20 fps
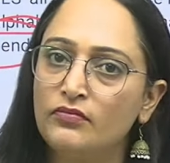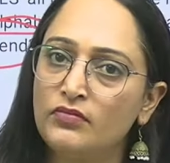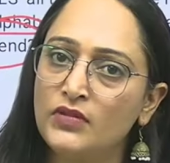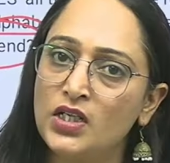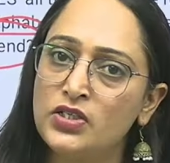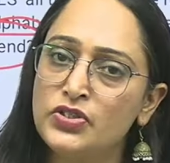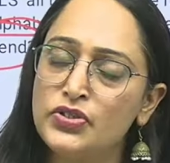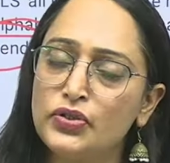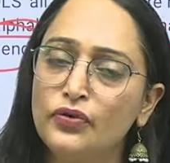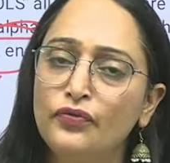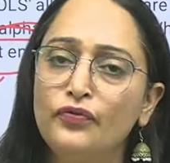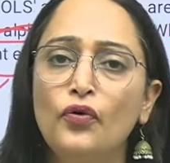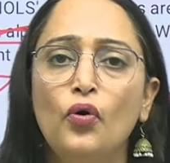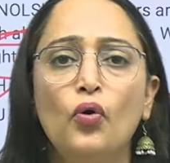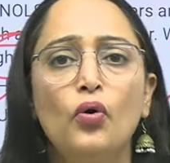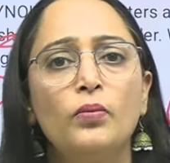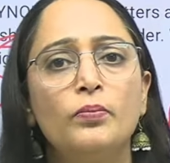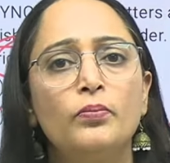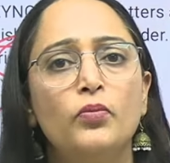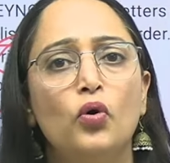So
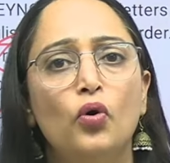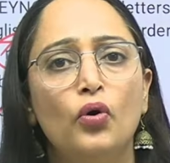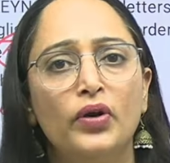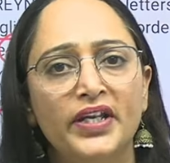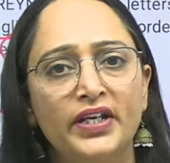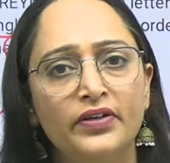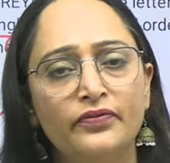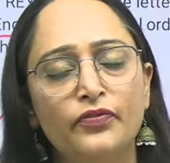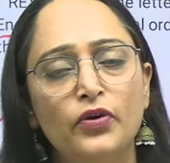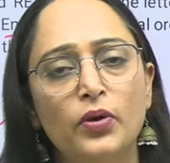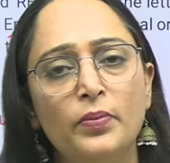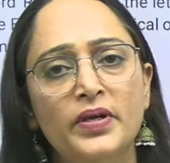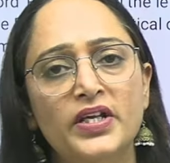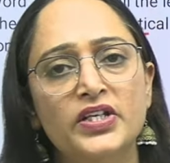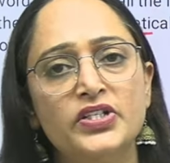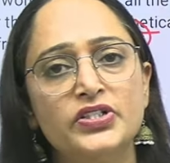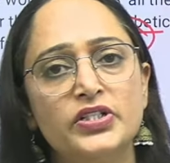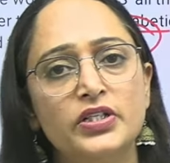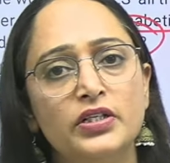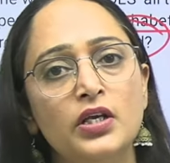for more
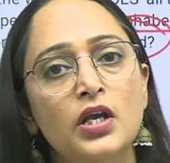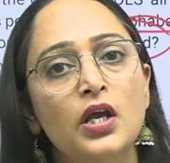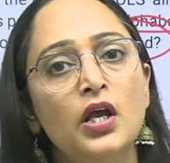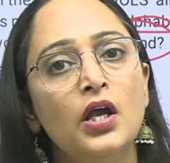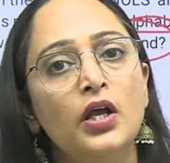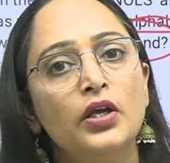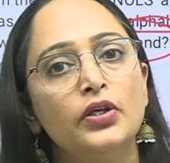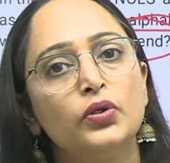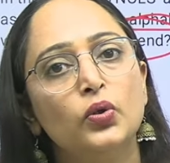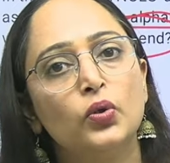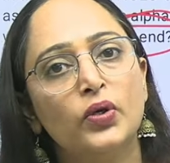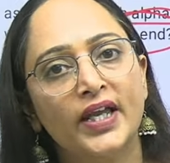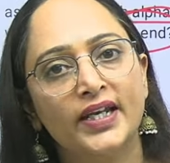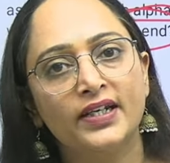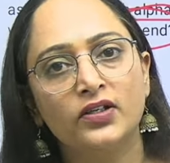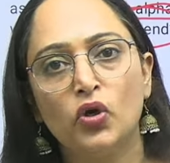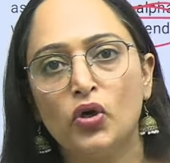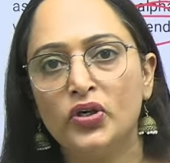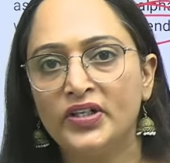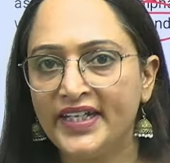information, you can
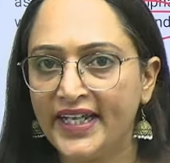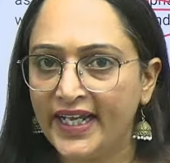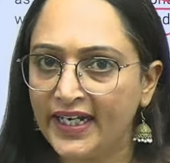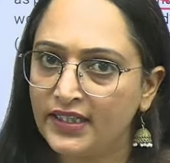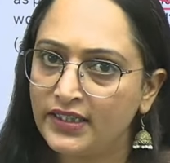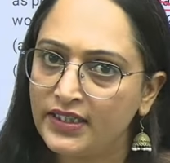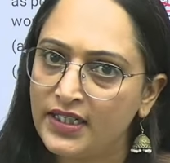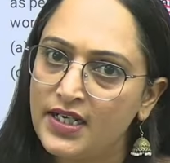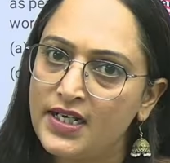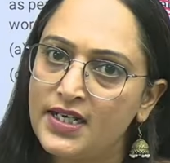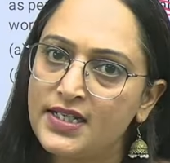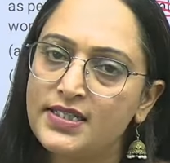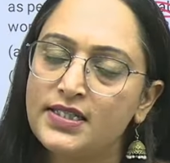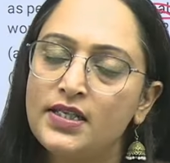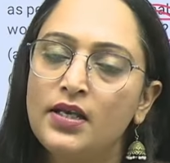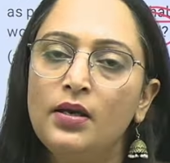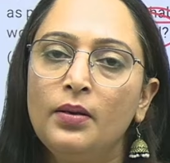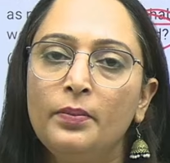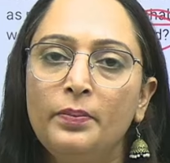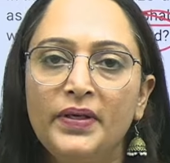contact us.
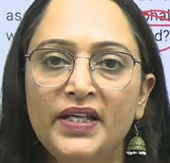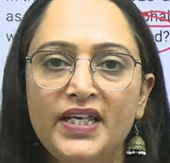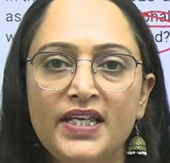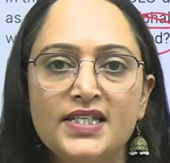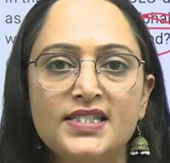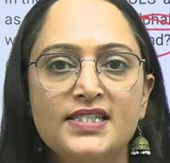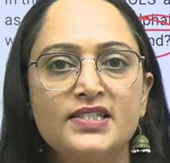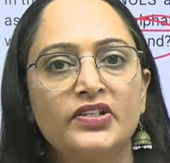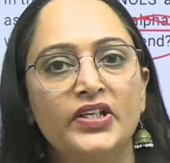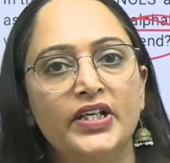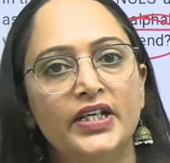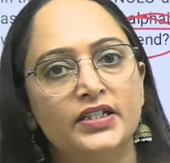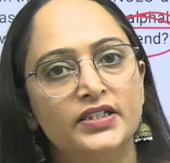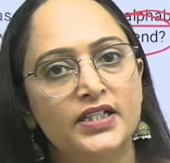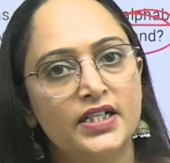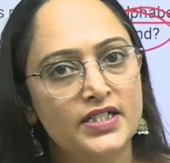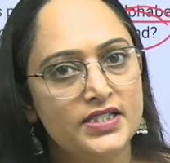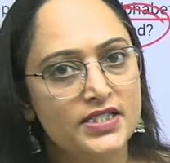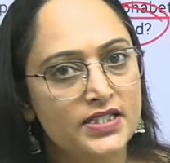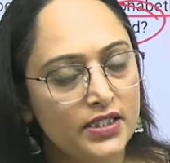Please read the
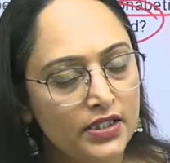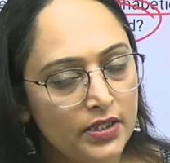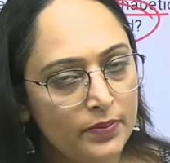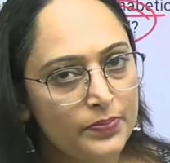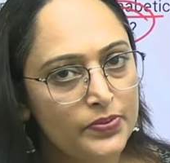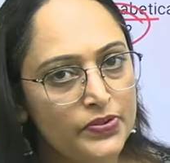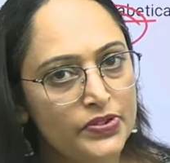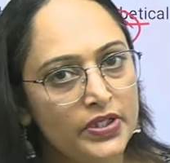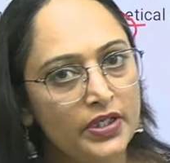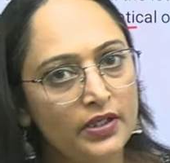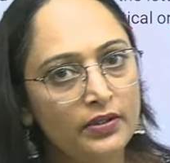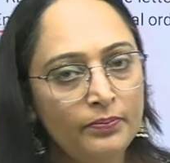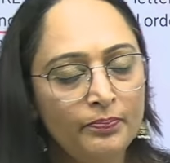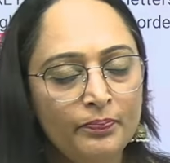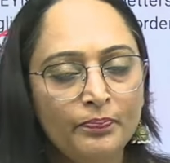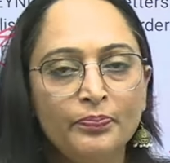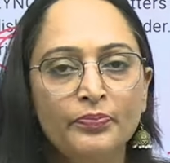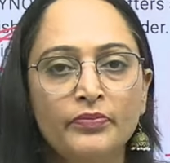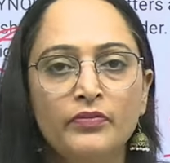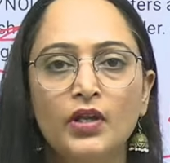description
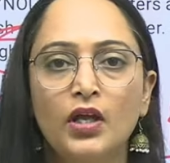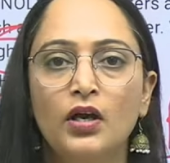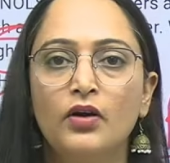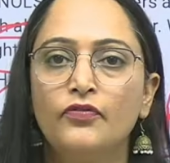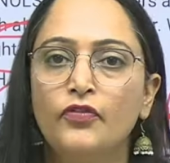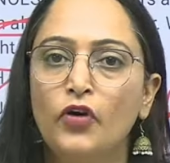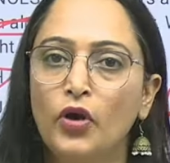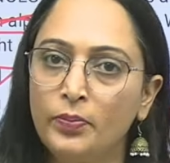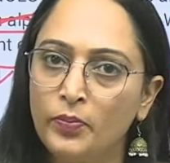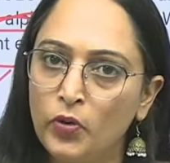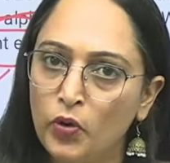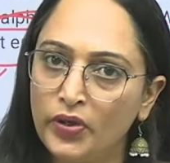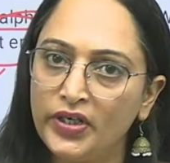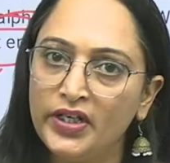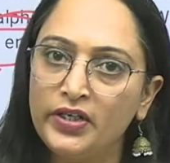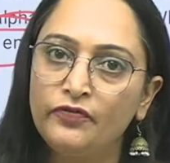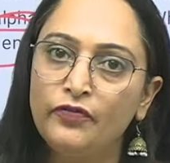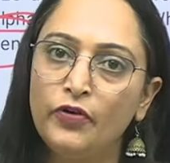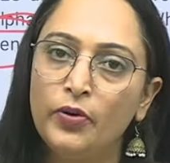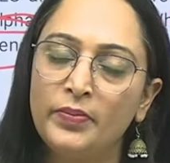for more
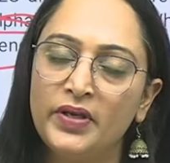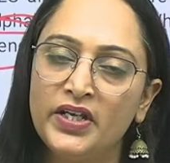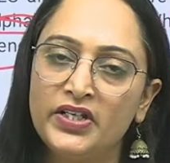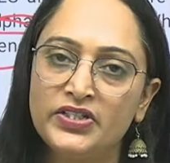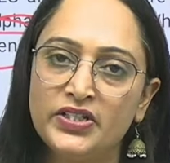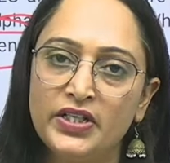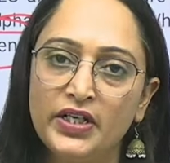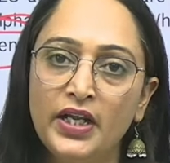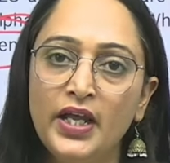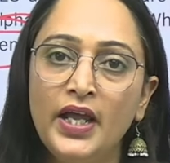information.